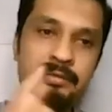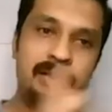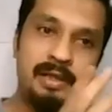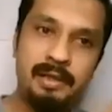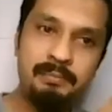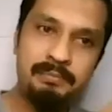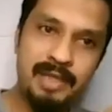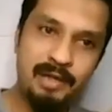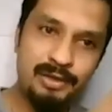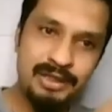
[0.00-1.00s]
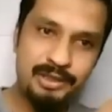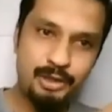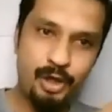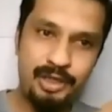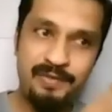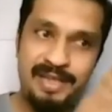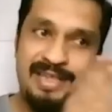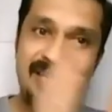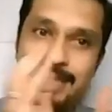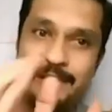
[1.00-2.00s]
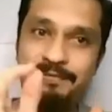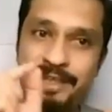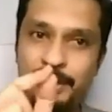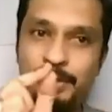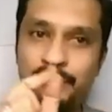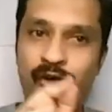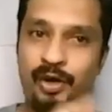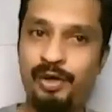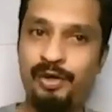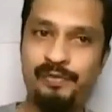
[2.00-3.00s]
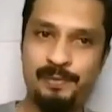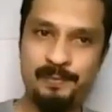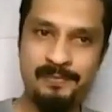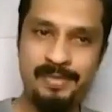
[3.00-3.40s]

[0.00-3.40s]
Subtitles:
was a shot where he left a clue for all of you,